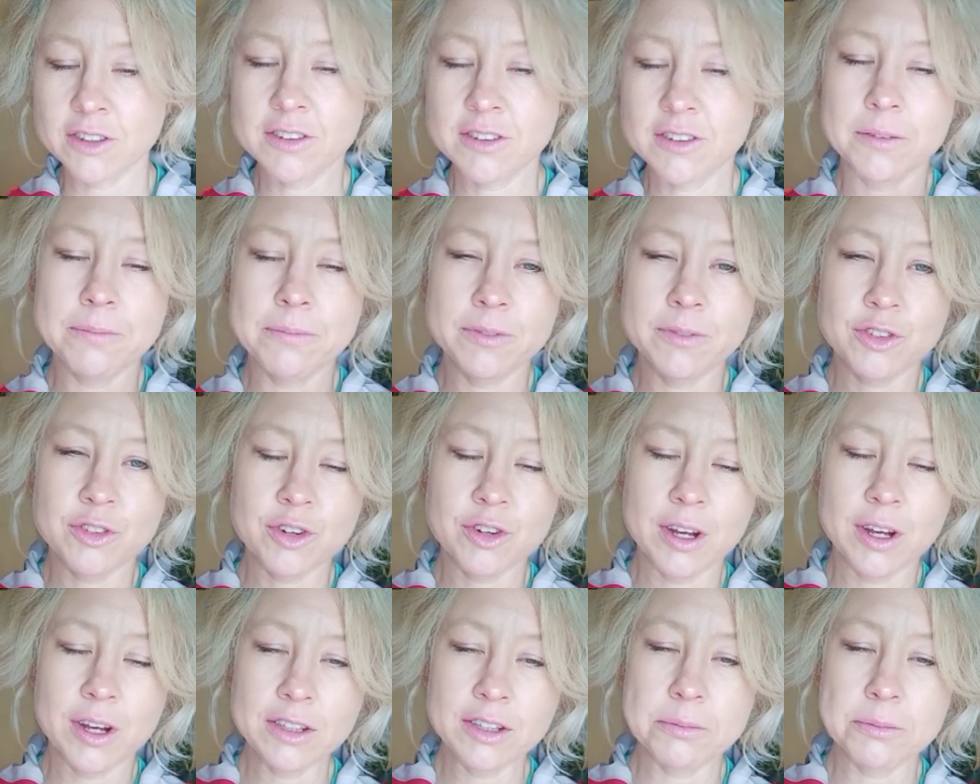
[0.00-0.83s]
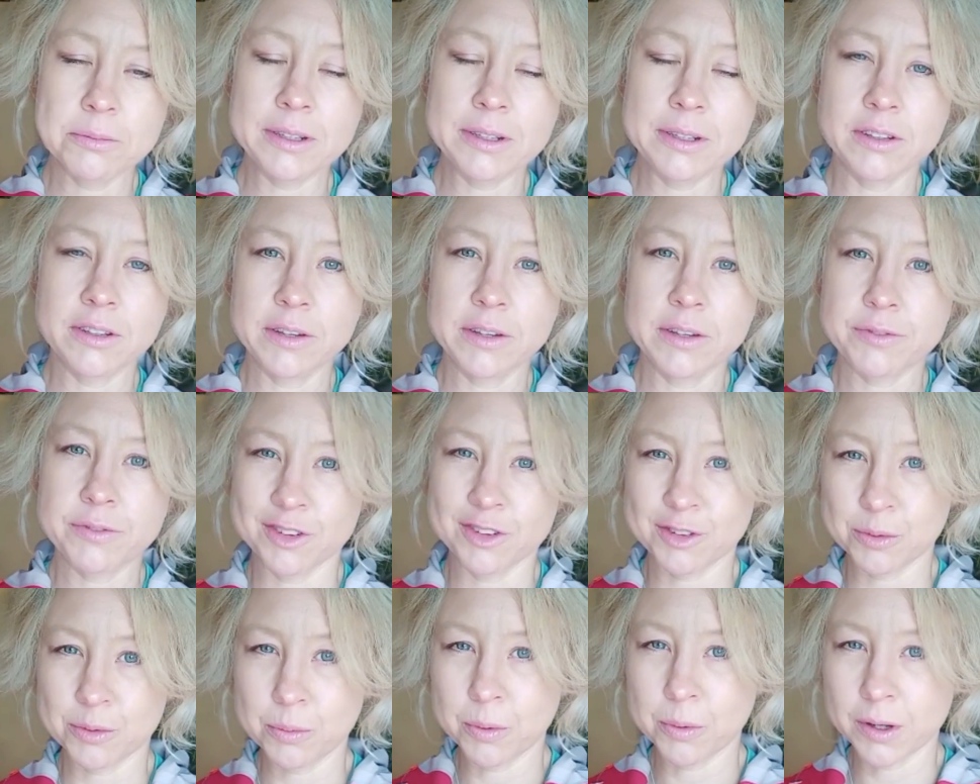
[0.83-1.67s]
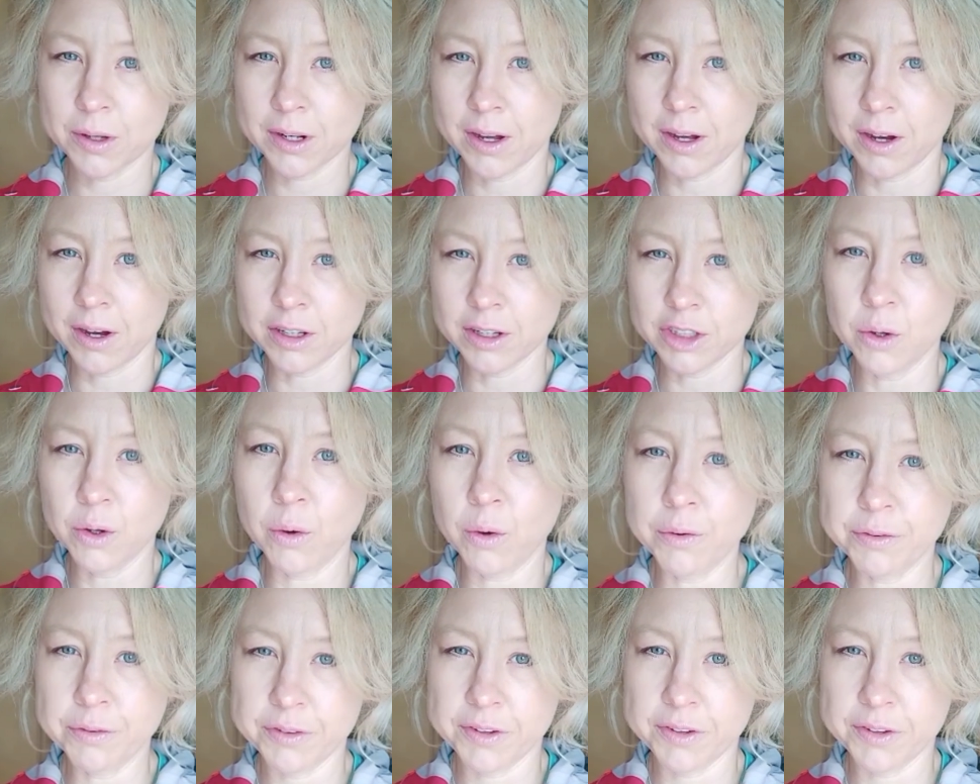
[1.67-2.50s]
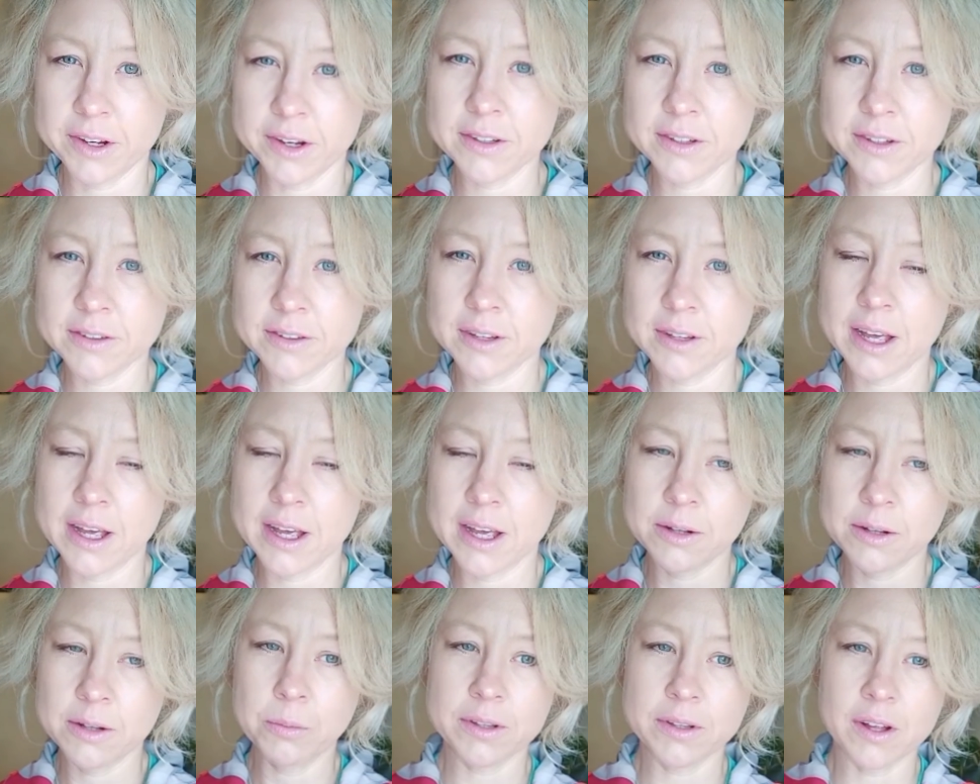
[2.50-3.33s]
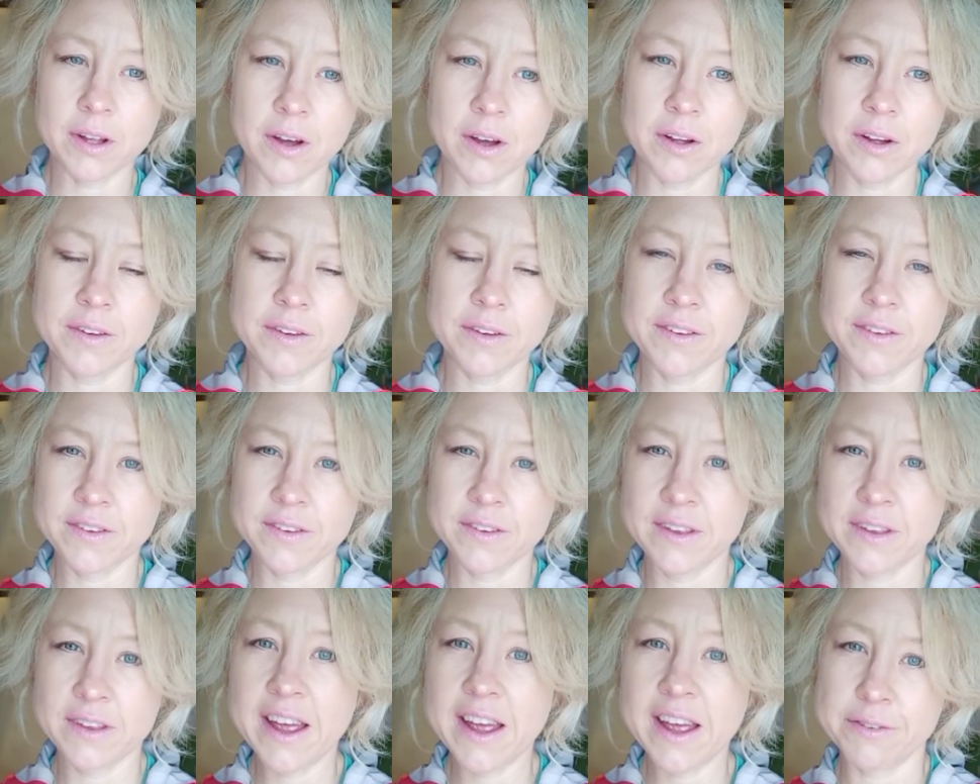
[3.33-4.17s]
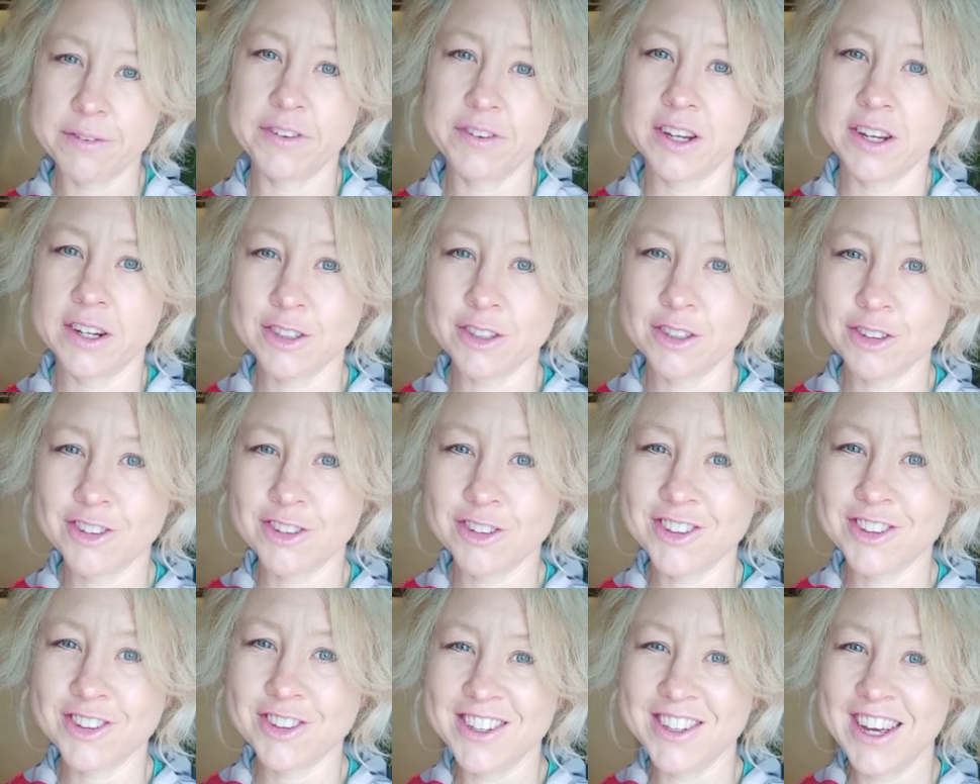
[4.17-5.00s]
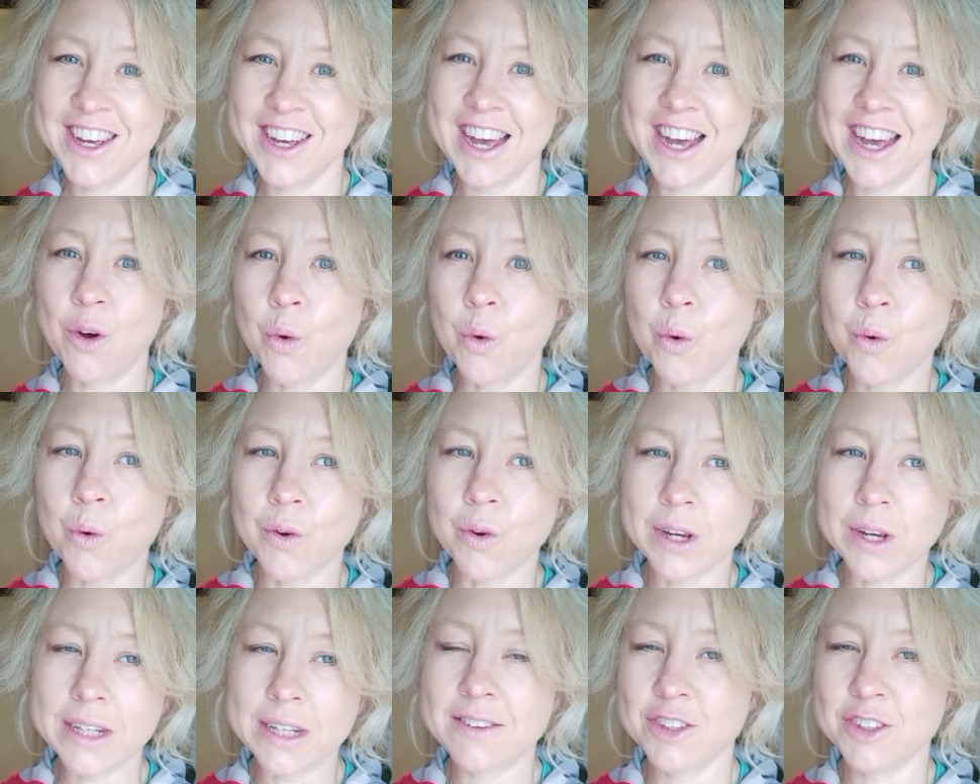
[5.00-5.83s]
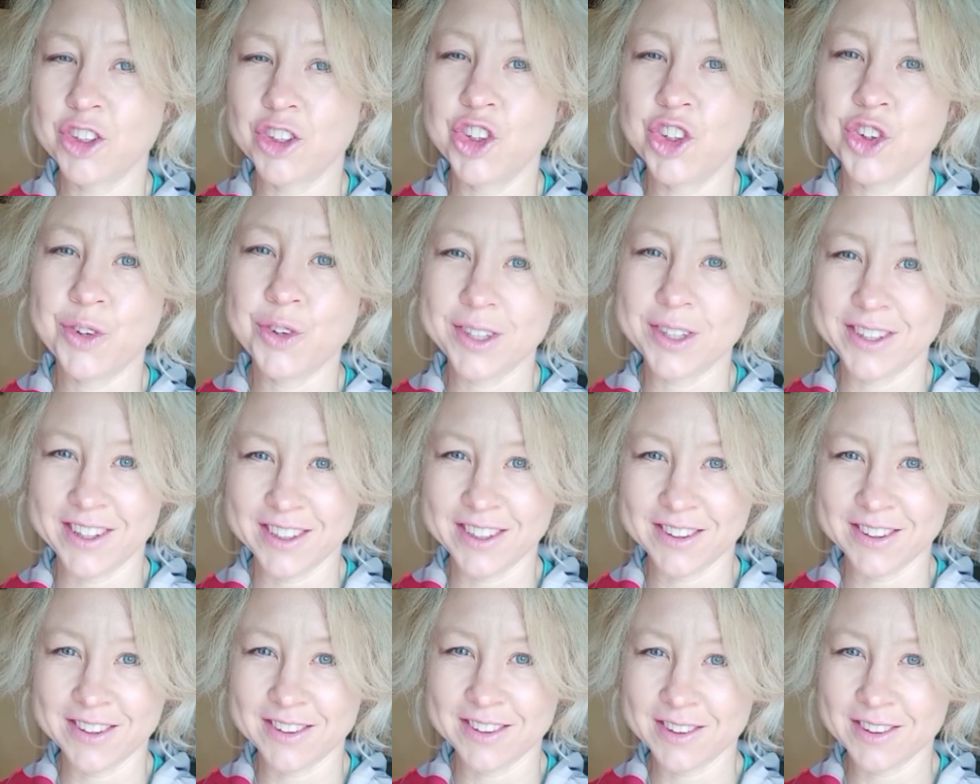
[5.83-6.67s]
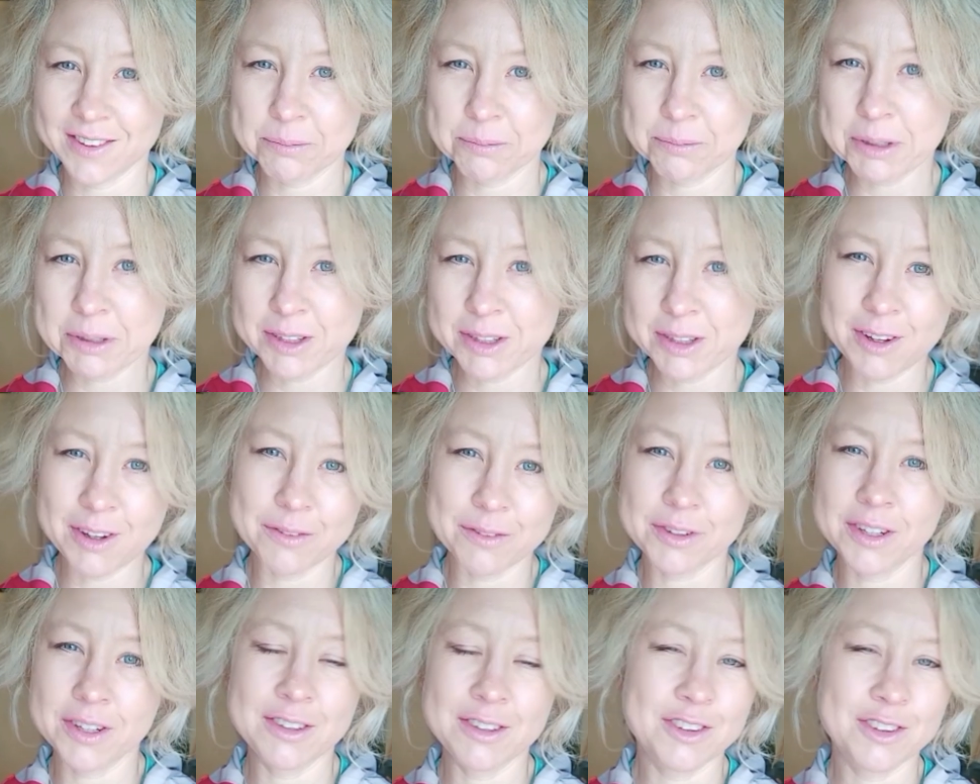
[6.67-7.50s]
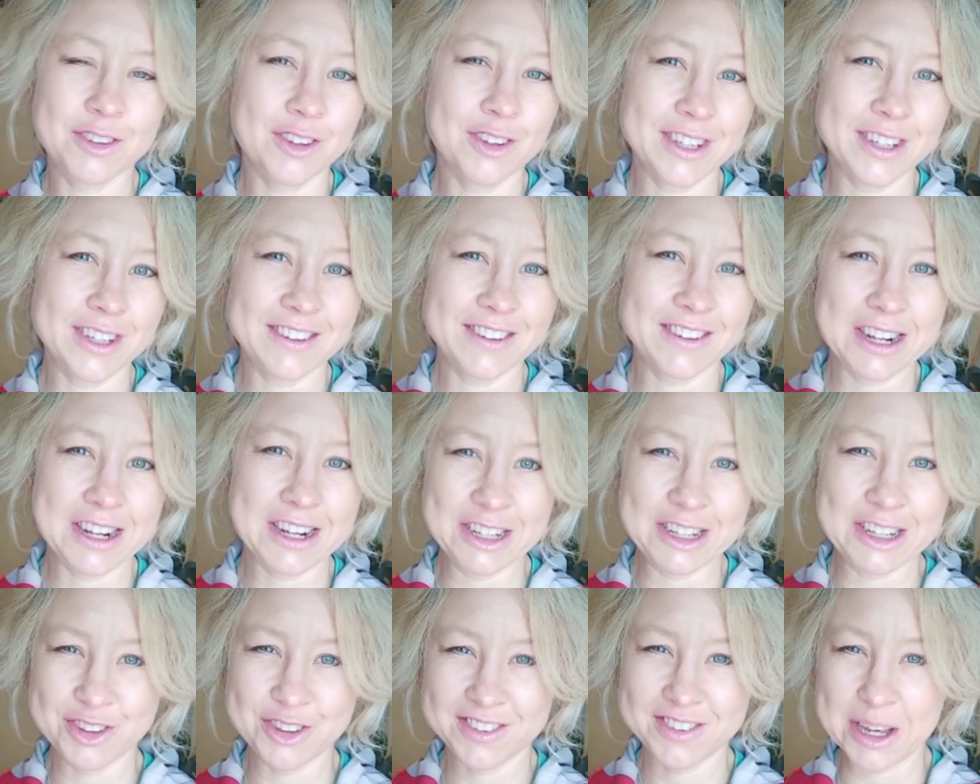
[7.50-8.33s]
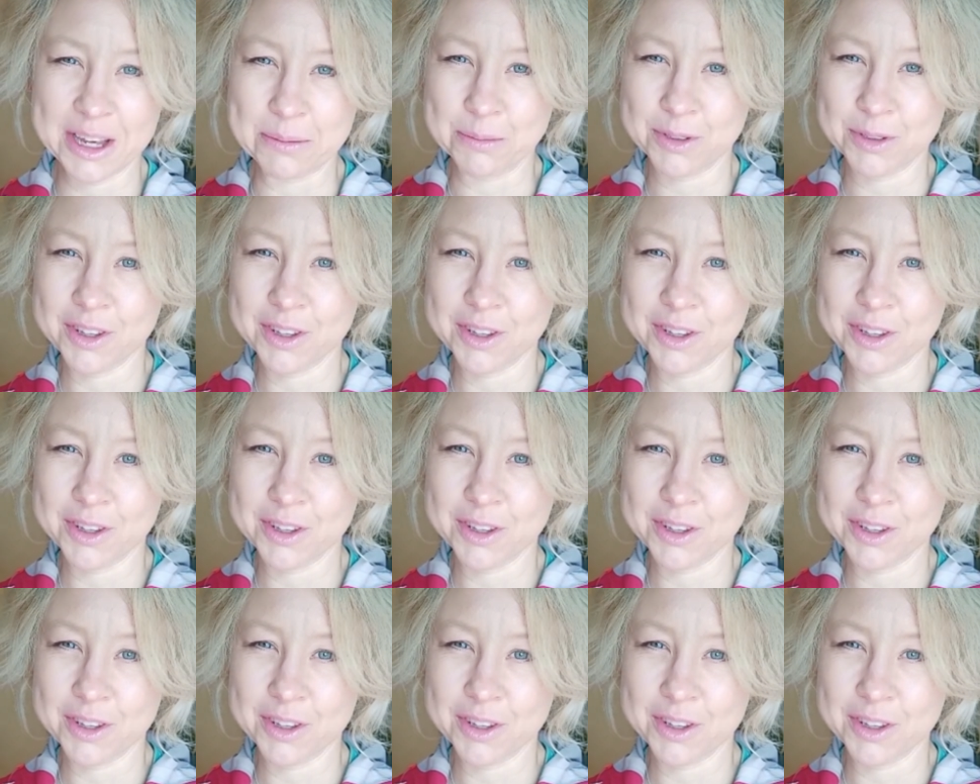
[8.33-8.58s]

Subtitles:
just try to make the difference. What are your fears and what are their fears or insecurities? Because often it's not exactly the